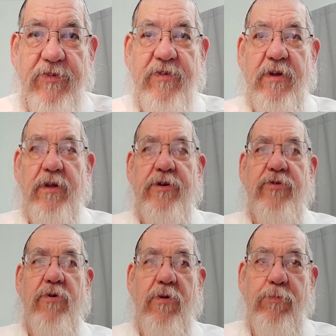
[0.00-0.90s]
Still
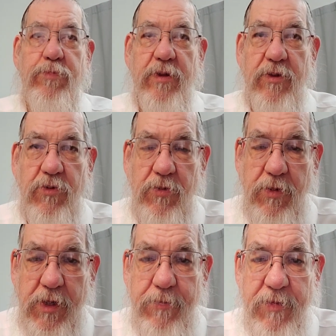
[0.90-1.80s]
in all,
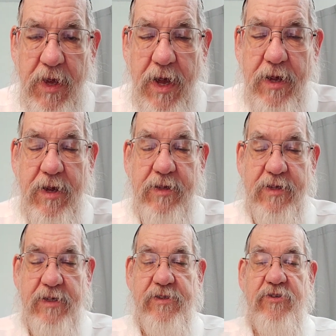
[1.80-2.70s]
Blulim Yachad,
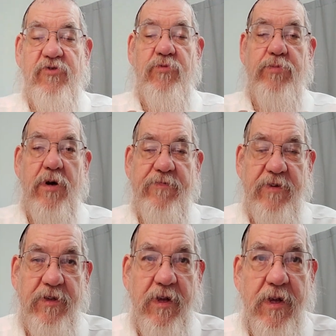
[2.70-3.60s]
that's
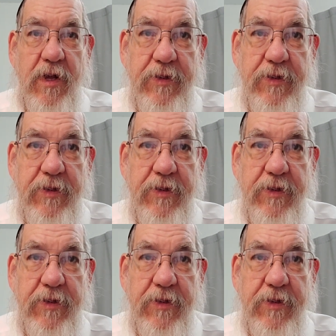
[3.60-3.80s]
Zerubbabel.